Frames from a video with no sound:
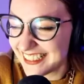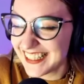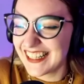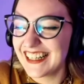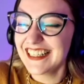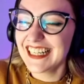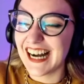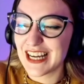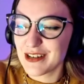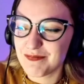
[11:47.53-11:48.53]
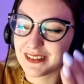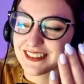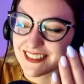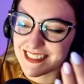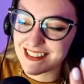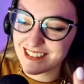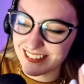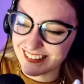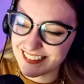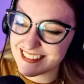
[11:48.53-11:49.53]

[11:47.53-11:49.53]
I opened Discord,